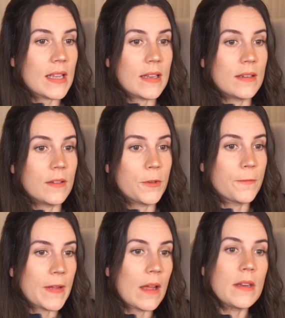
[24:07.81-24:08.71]
and if you're
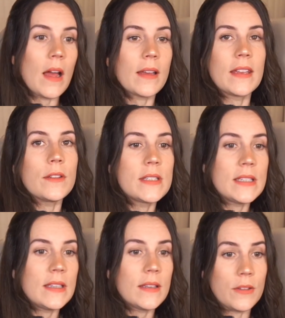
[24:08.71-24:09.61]
found not
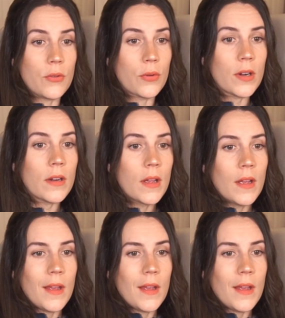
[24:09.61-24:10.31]
guilty in court,